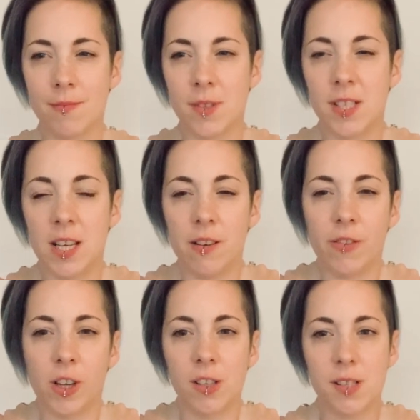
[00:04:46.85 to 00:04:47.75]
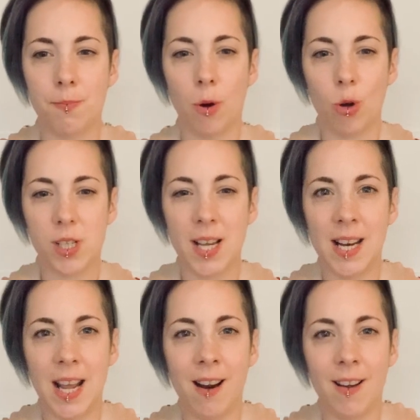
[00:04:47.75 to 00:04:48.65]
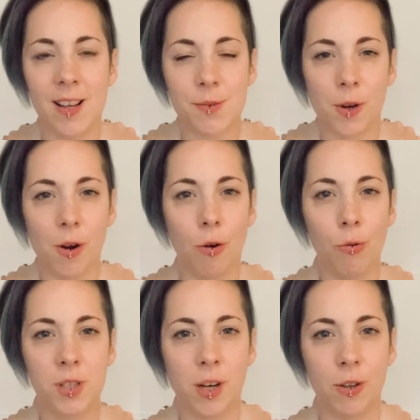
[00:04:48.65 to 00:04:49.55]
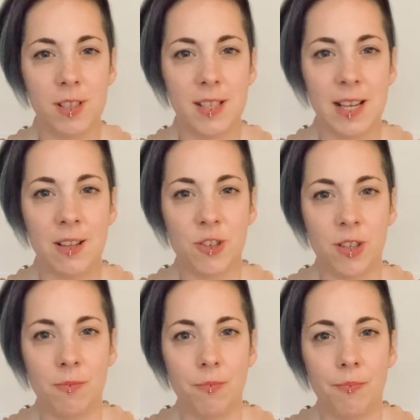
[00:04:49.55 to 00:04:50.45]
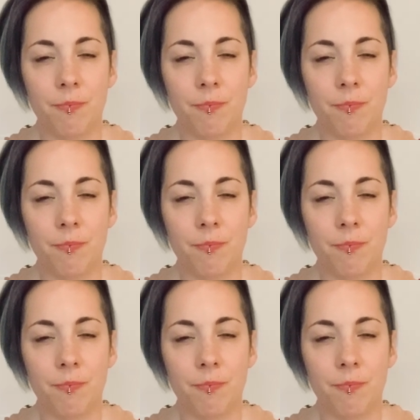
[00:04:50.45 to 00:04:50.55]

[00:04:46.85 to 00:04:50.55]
See if you can spot any areas where you're holding on to tension.